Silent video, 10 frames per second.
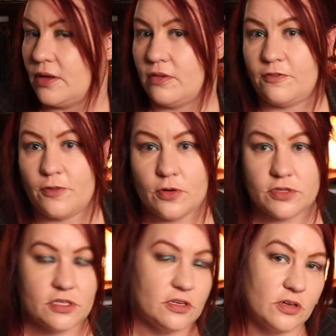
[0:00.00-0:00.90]

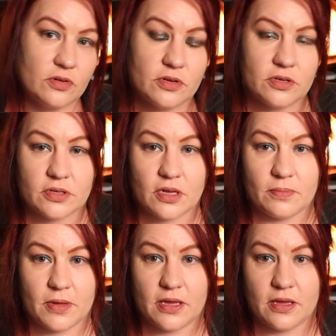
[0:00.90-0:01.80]
Foods that are good can
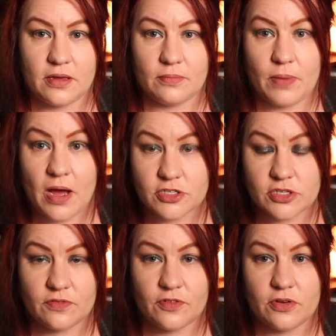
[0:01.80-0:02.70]
be
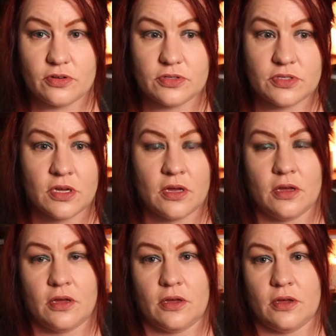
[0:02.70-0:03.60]
pungent foods,
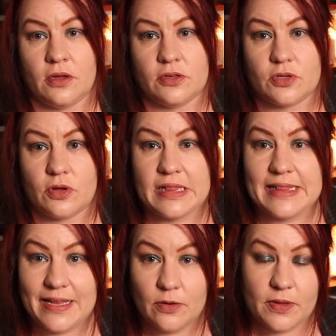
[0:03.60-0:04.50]
so a
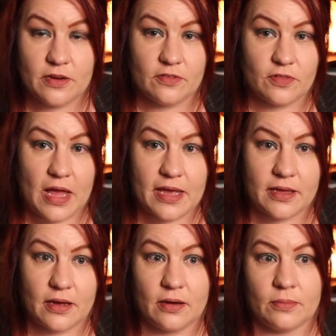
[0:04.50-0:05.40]
little bit of like